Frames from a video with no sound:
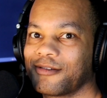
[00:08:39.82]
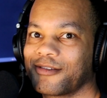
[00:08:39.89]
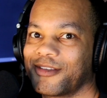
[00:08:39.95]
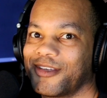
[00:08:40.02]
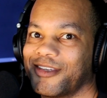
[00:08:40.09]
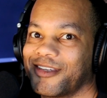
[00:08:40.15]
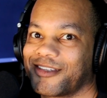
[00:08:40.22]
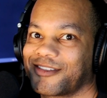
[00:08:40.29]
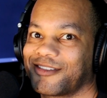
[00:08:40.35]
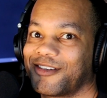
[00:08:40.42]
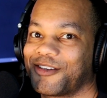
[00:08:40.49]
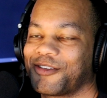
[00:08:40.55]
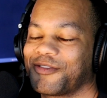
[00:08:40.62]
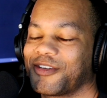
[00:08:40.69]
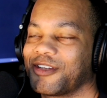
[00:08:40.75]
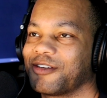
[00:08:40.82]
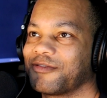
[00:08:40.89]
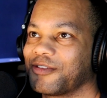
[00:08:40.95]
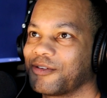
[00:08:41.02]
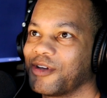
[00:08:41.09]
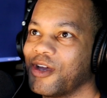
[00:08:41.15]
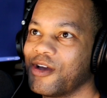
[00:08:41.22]
the extent of the
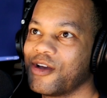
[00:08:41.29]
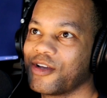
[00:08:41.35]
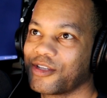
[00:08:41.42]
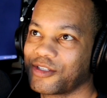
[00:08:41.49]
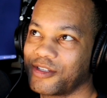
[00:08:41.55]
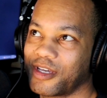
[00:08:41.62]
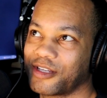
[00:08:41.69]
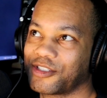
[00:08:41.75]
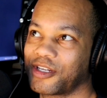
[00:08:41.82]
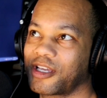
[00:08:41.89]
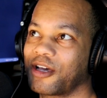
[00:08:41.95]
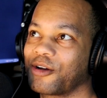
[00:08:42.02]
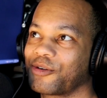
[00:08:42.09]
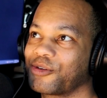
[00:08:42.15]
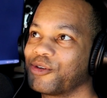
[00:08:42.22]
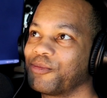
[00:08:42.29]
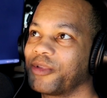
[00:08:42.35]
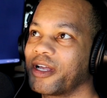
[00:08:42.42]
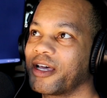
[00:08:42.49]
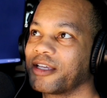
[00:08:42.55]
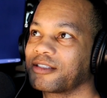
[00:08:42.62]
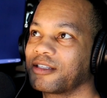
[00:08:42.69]
interview. So yeah, check out Crew
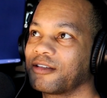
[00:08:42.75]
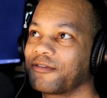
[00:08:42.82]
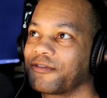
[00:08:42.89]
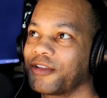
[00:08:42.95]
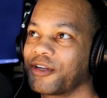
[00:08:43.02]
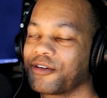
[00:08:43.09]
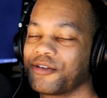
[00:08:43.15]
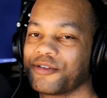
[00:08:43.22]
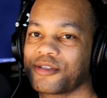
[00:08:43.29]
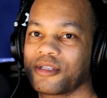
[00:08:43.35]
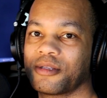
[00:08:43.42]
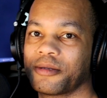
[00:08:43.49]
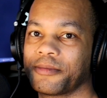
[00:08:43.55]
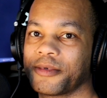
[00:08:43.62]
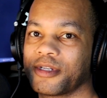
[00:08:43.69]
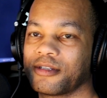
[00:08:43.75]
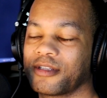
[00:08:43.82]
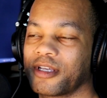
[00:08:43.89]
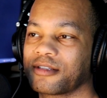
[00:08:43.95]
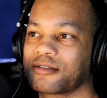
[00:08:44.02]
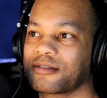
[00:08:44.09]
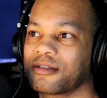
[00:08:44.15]
Blast and Flight Crews Unlimited.
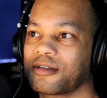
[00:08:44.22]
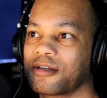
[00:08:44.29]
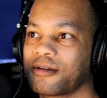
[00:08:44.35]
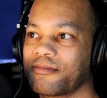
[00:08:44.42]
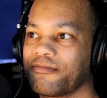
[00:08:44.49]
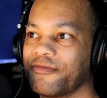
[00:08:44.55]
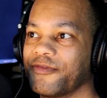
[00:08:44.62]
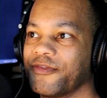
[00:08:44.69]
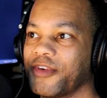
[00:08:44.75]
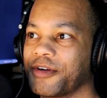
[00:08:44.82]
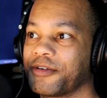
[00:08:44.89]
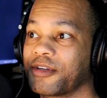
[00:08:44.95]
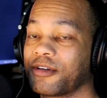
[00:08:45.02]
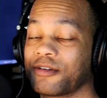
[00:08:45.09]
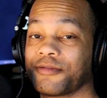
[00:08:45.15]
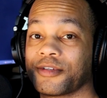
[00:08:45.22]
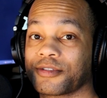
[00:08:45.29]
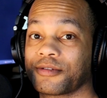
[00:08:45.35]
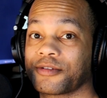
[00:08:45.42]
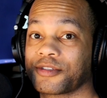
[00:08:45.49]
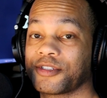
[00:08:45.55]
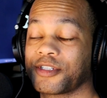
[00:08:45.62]
That's um, very good
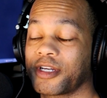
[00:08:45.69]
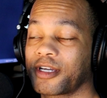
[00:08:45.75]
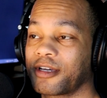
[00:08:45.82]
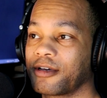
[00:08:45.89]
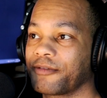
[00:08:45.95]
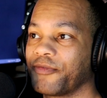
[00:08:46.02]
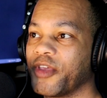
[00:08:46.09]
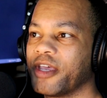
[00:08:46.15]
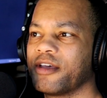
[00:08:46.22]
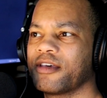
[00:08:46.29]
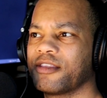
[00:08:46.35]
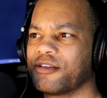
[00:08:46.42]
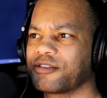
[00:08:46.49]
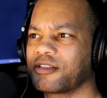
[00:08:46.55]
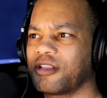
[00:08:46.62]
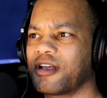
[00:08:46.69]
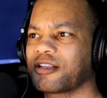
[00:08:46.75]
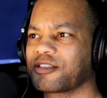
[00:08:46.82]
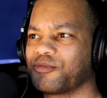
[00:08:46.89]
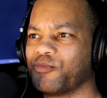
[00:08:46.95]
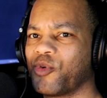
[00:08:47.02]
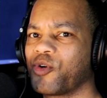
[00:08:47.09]
resource to check out. And there's
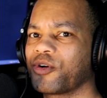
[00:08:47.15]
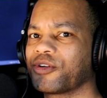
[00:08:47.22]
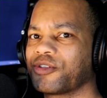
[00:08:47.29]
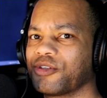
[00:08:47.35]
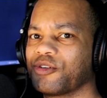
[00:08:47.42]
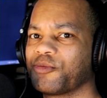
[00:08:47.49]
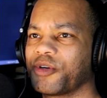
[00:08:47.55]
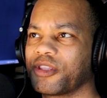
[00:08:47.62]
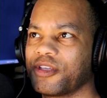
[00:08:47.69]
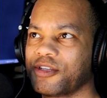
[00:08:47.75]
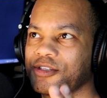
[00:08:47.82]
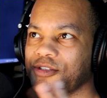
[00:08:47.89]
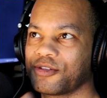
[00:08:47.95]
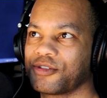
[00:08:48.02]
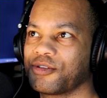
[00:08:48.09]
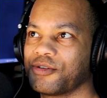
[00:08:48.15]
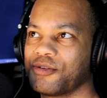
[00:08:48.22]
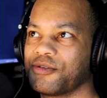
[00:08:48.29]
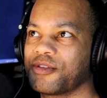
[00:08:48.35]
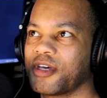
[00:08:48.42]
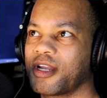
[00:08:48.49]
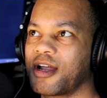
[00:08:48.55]
lots more too, but these are the
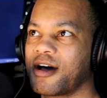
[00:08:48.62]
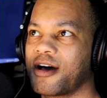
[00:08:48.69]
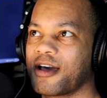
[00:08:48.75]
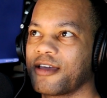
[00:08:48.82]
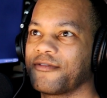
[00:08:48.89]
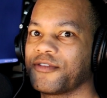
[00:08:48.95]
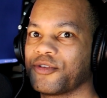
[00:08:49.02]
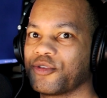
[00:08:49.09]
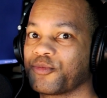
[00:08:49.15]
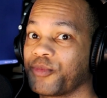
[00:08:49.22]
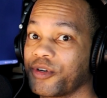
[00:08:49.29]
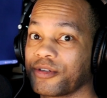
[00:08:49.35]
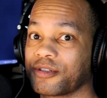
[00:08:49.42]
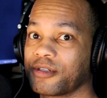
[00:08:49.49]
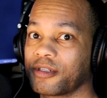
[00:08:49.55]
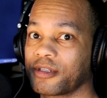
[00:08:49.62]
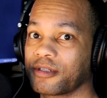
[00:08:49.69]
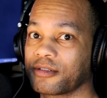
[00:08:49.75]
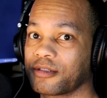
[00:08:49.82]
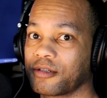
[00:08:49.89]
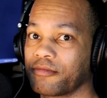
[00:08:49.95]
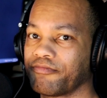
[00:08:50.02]
two that I've used personally.
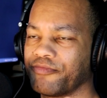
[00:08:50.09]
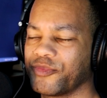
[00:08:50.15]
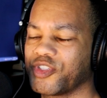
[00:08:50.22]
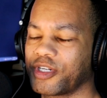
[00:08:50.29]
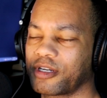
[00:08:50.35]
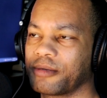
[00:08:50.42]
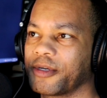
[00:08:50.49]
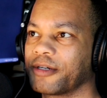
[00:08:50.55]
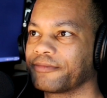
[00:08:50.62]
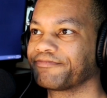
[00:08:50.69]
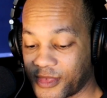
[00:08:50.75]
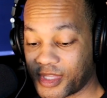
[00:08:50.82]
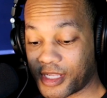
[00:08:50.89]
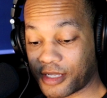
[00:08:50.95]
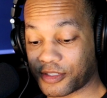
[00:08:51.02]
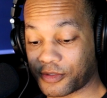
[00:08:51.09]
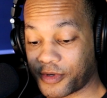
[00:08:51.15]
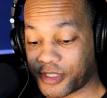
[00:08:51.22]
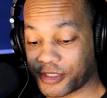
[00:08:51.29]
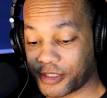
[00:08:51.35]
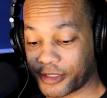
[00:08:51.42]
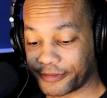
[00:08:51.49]
So check them out. Next
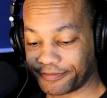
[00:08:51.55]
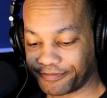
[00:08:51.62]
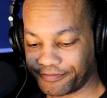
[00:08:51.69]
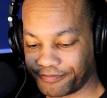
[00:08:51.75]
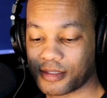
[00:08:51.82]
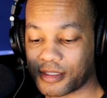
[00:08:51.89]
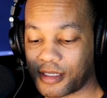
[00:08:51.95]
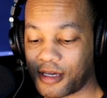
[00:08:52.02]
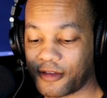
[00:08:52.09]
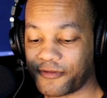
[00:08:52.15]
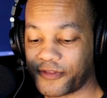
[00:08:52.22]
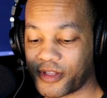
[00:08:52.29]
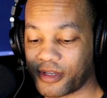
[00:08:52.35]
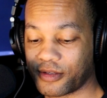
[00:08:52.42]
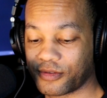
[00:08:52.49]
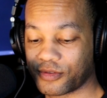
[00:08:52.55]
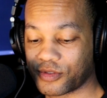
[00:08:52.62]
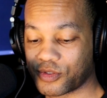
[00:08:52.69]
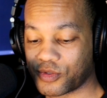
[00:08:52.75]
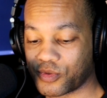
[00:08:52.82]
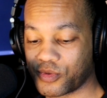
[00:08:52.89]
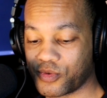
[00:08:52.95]
question: Skyflight
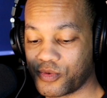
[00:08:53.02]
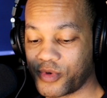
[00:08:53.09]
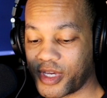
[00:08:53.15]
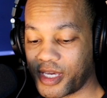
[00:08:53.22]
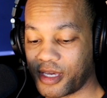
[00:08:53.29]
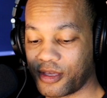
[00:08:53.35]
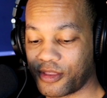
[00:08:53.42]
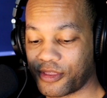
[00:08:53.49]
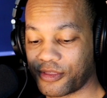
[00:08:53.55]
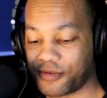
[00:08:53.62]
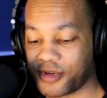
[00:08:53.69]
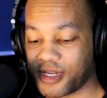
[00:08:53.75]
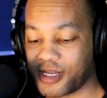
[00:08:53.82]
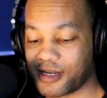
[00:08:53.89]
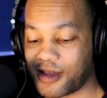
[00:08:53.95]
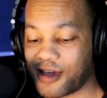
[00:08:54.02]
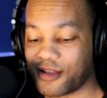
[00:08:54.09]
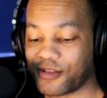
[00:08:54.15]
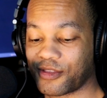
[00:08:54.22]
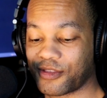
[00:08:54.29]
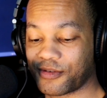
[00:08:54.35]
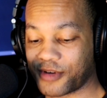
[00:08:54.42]

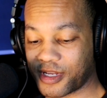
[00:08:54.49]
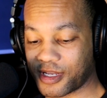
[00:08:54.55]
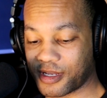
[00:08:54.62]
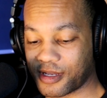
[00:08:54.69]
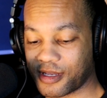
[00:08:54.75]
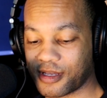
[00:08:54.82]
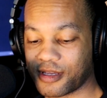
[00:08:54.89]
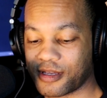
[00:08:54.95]
28393.